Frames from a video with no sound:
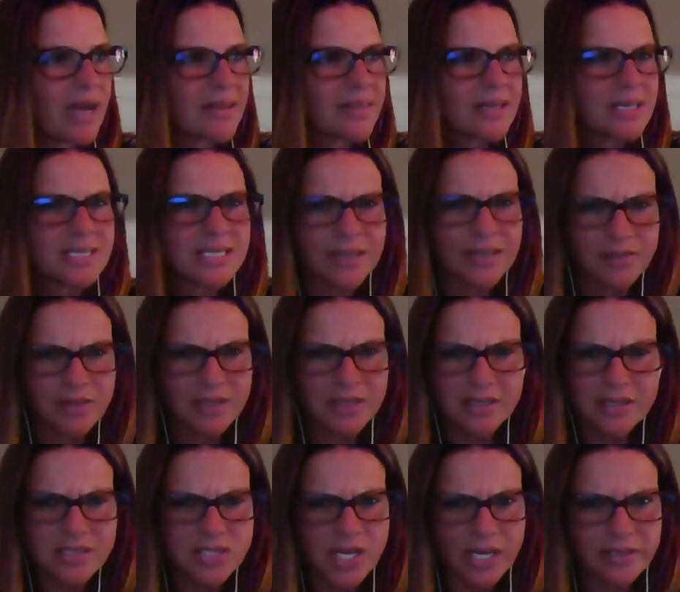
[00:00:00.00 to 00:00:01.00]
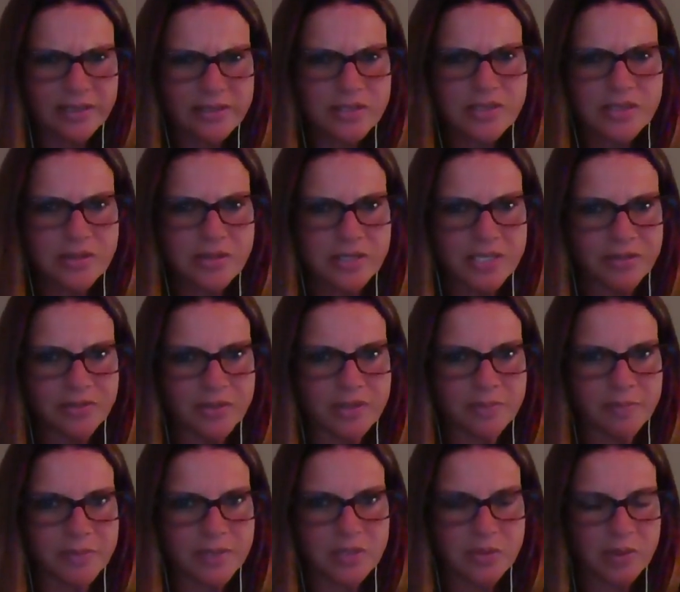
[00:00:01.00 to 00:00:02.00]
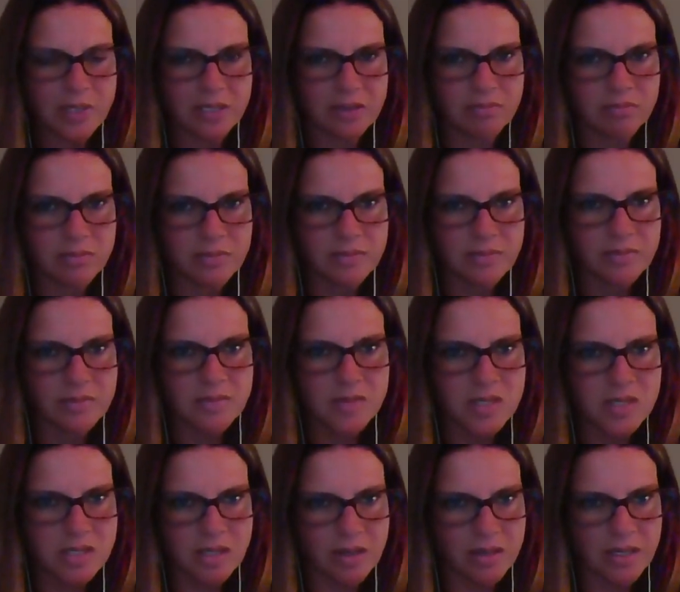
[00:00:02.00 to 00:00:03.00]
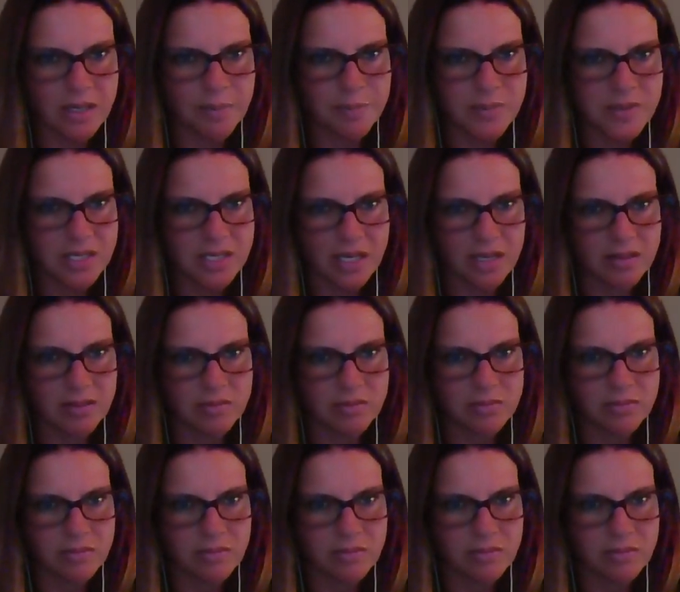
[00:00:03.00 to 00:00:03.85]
I think definitely the challenges are different between startups and